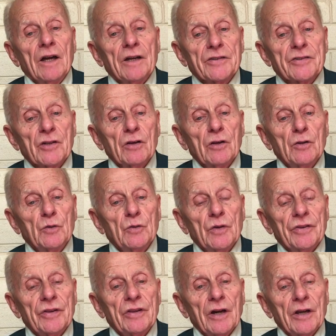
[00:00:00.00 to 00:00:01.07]
So
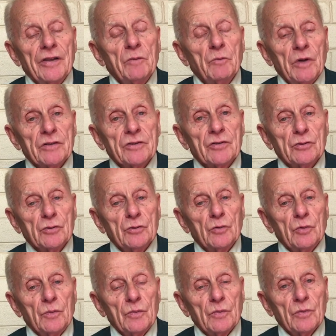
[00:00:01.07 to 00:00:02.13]
I then went to
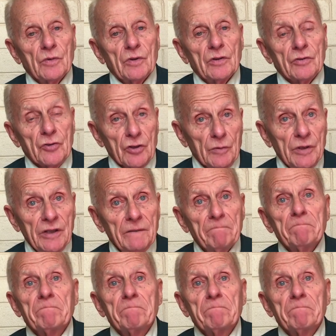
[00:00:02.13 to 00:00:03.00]
Germany,